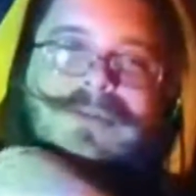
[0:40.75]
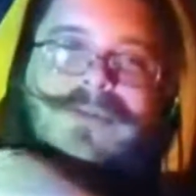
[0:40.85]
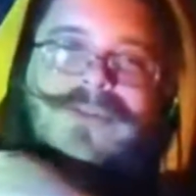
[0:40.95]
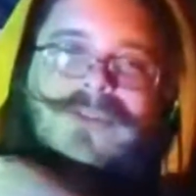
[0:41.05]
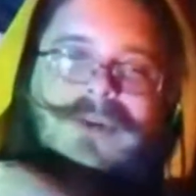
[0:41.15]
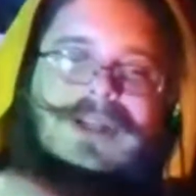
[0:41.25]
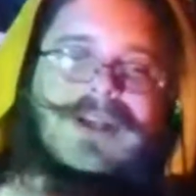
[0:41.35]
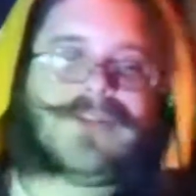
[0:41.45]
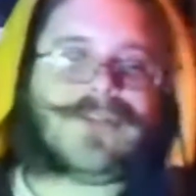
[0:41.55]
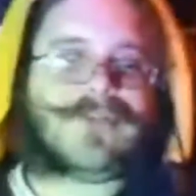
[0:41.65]
who is
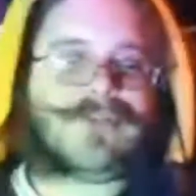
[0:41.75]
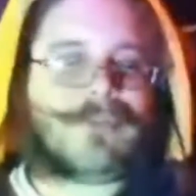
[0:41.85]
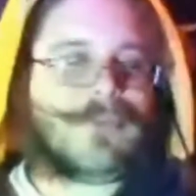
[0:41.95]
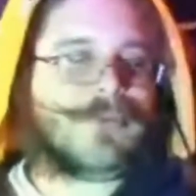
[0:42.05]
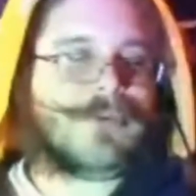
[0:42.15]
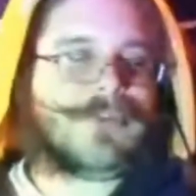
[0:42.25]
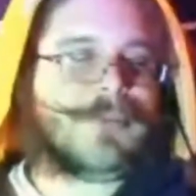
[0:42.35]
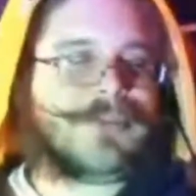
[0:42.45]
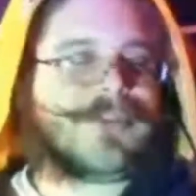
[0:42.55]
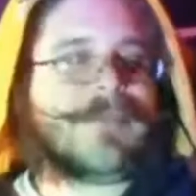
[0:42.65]
joining us from the
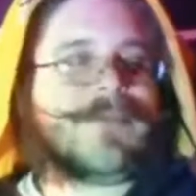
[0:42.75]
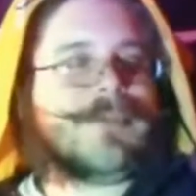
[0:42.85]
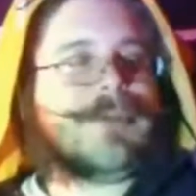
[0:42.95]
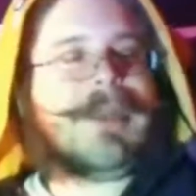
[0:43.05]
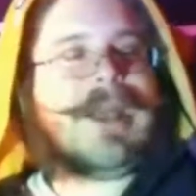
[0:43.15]
world's most comfortable